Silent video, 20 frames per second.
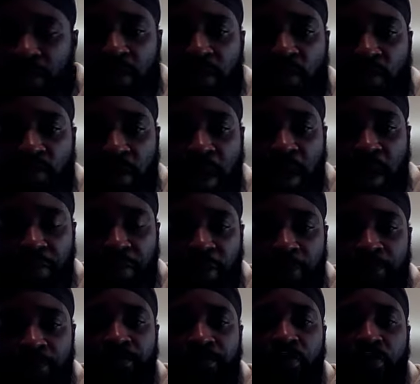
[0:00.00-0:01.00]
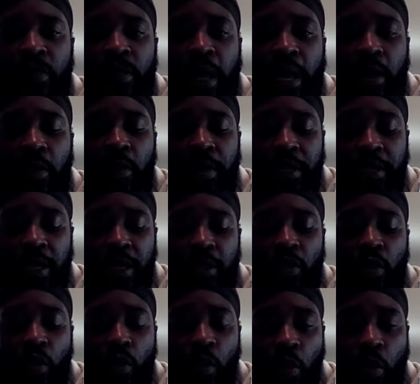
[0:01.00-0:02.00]
the Father." Now, again,
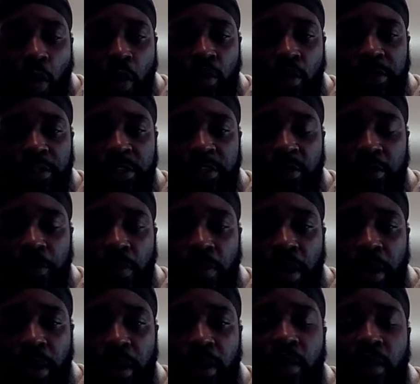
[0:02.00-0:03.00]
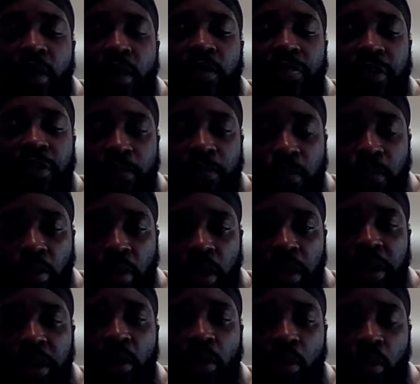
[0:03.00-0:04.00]
what was this prayer? This
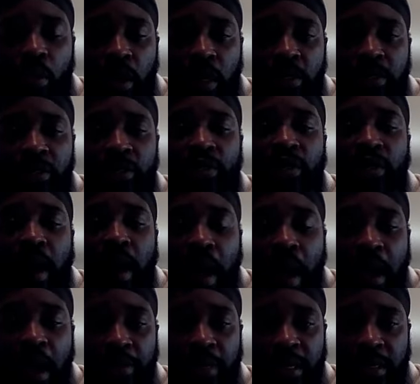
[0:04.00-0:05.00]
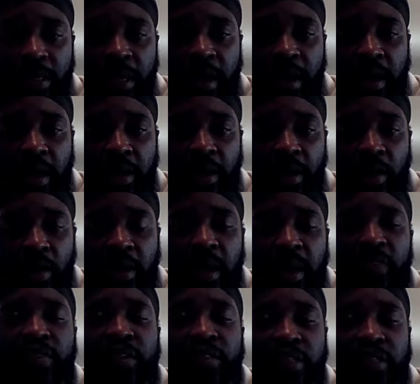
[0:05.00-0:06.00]
prayer was the Amidah, okay,
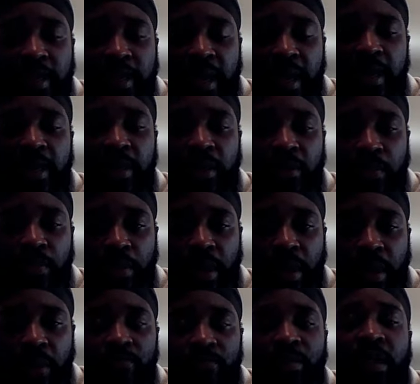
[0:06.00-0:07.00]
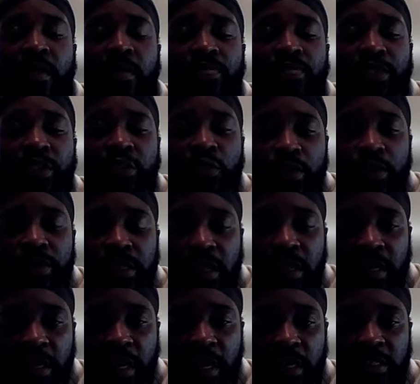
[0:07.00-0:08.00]
the standing prayer. This was a
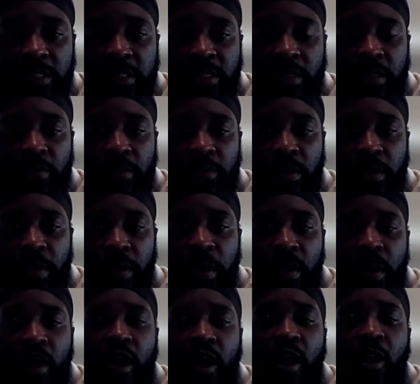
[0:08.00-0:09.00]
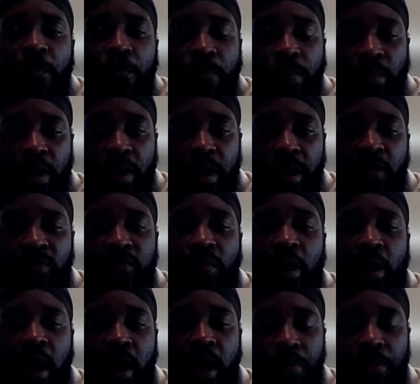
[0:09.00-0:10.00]
custom of prayer for
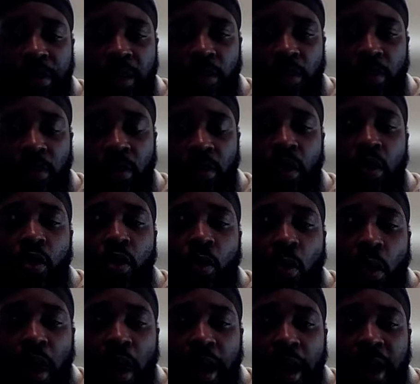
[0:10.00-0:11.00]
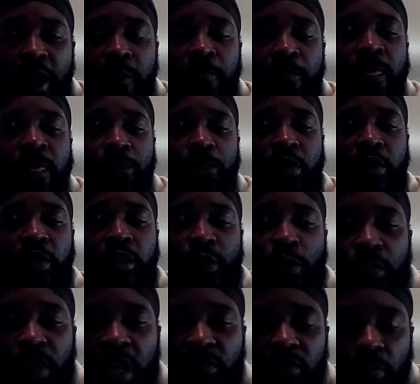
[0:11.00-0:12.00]
our people. Why? Because
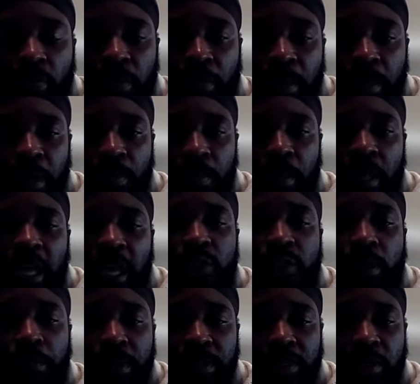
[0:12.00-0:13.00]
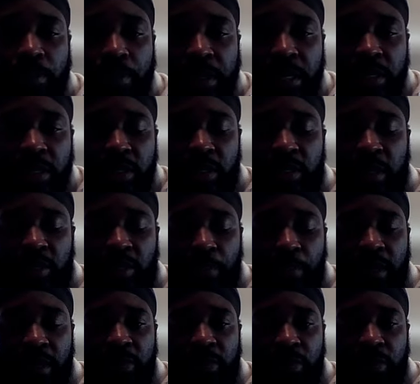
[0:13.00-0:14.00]
we have to remember, as we put the pieces of the
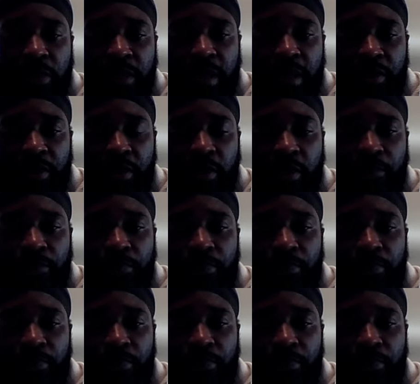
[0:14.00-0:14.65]
puzzle together,